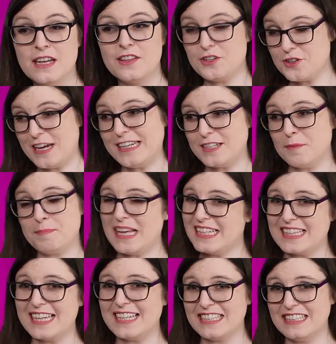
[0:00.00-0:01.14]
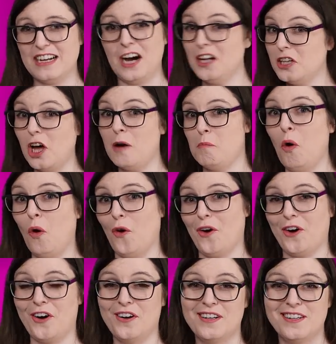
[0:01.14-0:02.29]
that you end up painting a lot
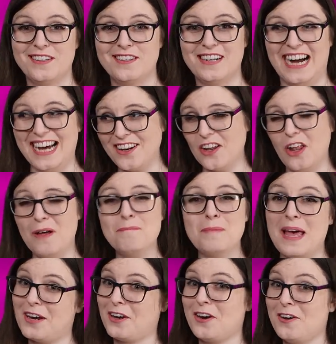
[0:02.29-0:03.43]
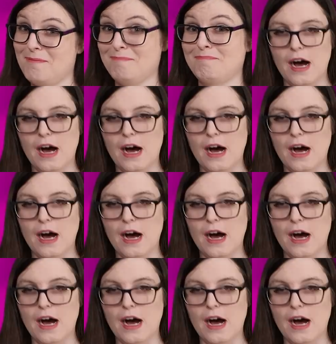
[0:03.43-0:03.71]
more and a lot better.